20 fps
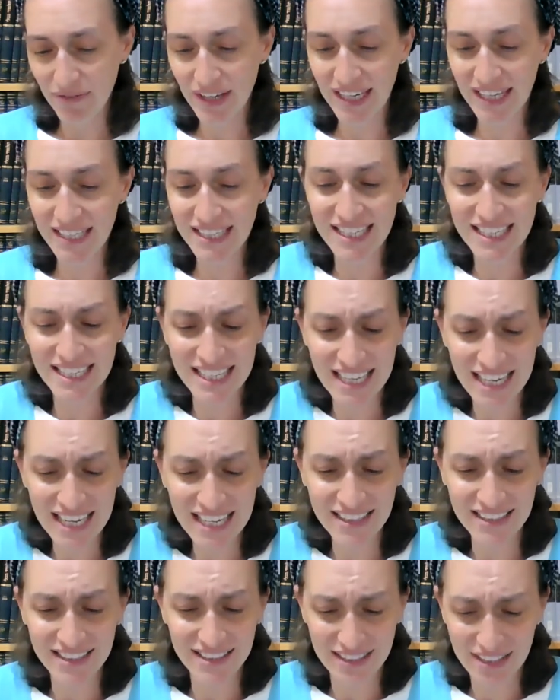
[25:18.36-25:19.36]
He doesn't
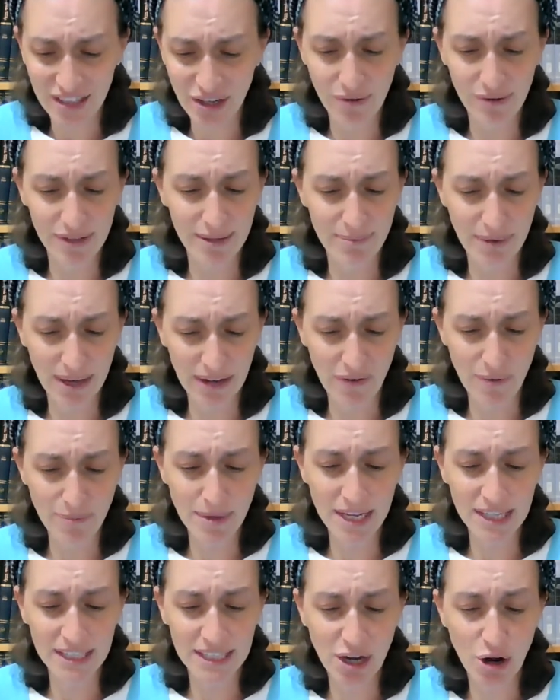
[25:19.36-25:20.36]
need to go in the mikveh
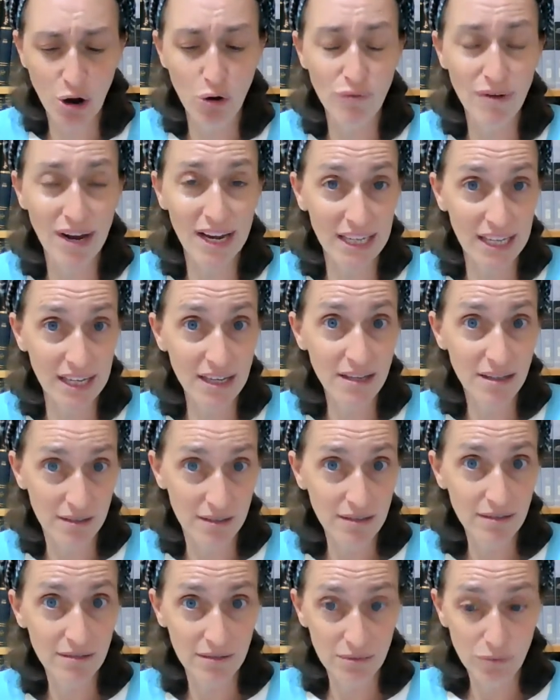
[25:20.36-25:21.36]
because he already
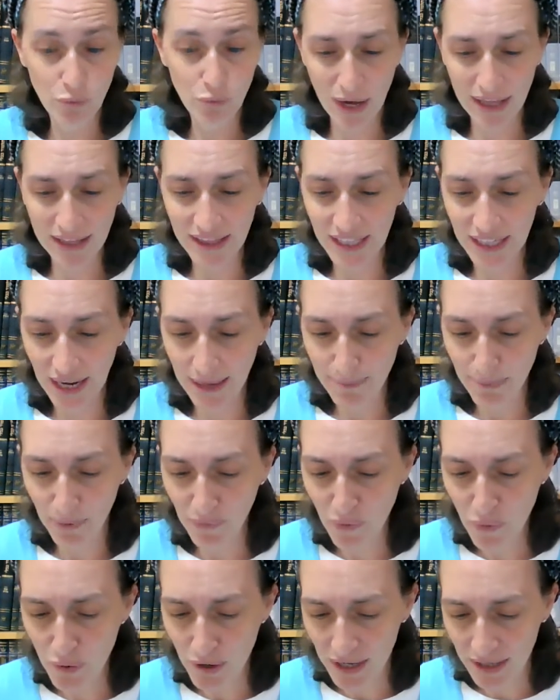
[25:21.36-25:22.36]
went the night
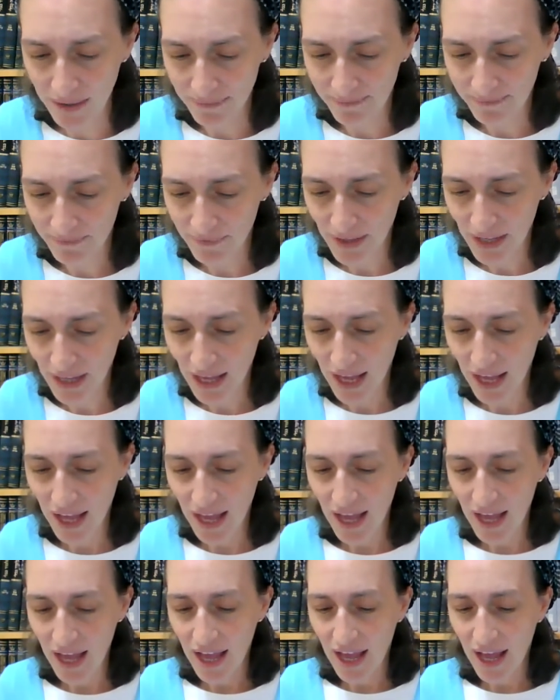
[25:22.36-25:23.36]
before.
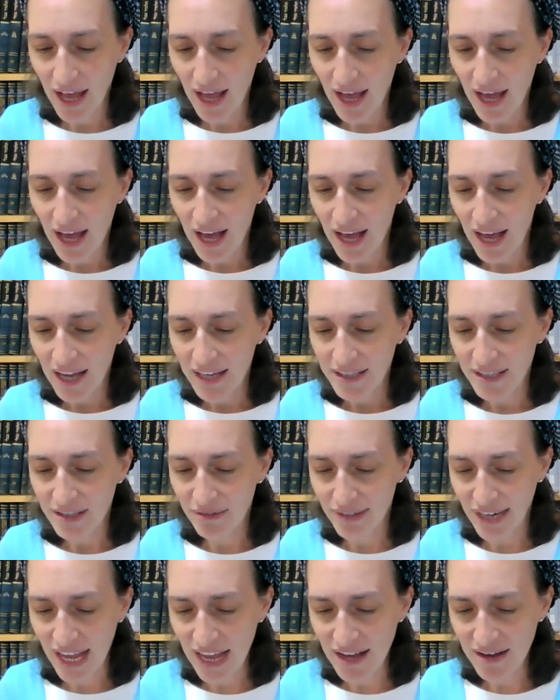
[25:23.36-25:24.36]

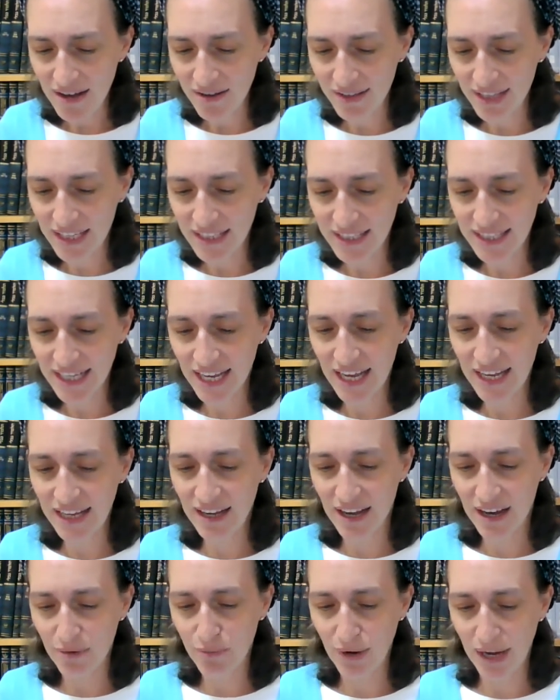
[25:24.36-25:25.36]
So now they say,
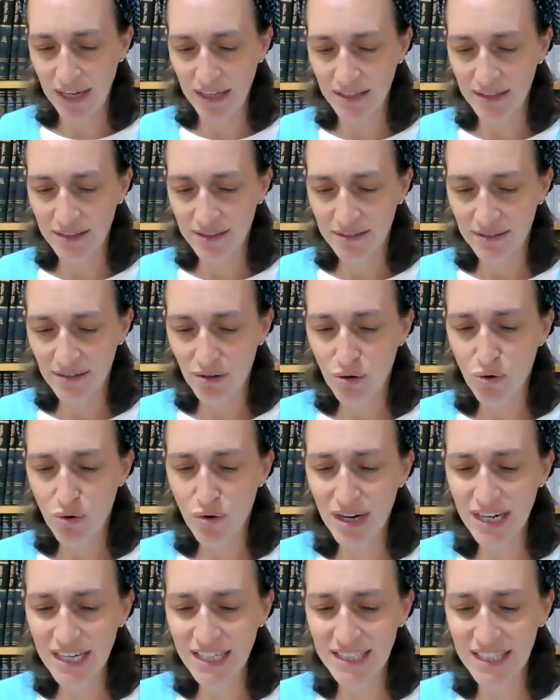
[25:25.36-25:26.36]
ah, wait.
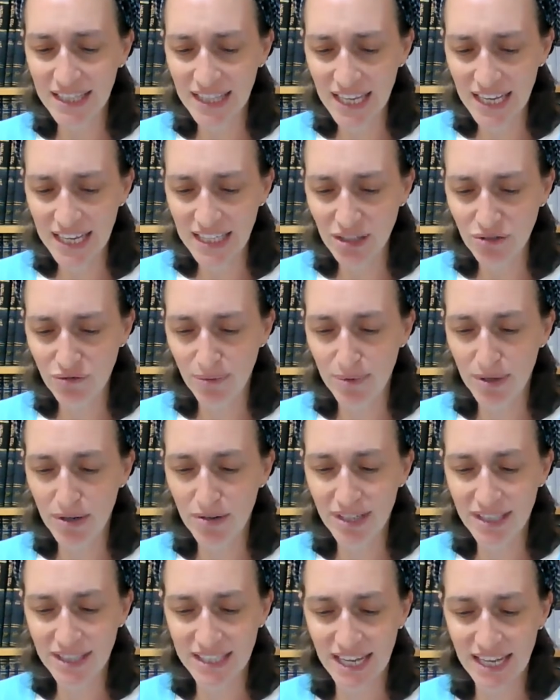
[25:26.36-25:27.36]
According to this, Rabbi
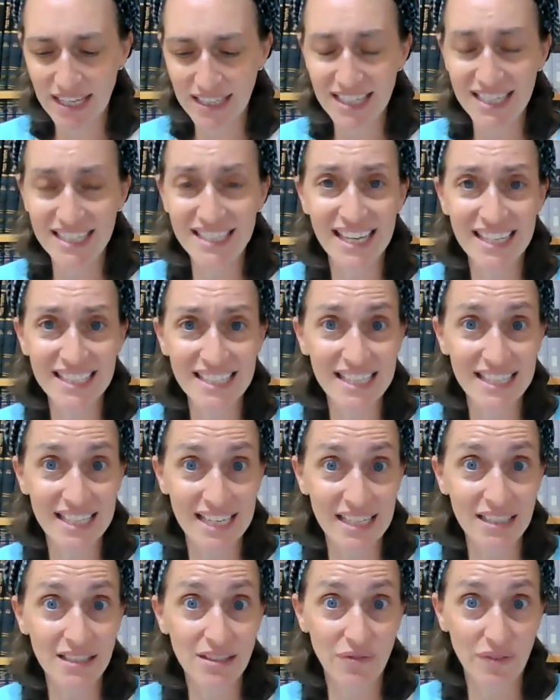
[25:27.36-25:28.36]
Yehuda says he doesn't
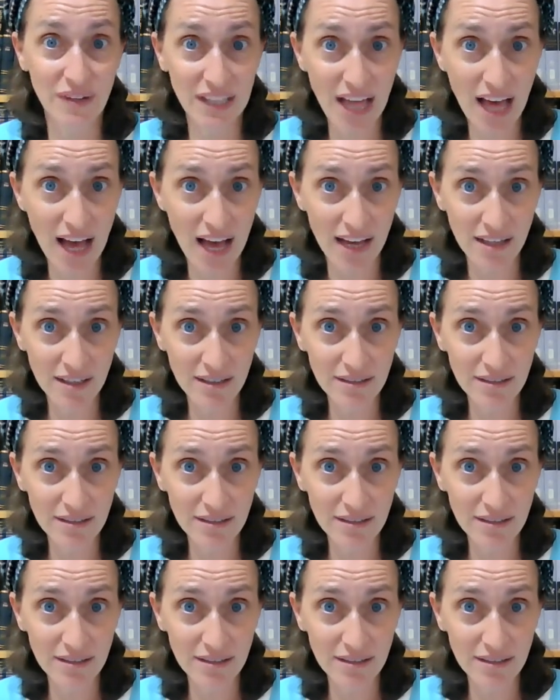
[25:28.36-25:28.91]
need tevilah.